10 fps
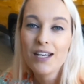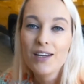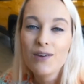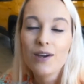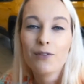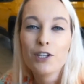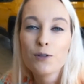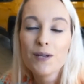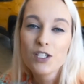You can reach me at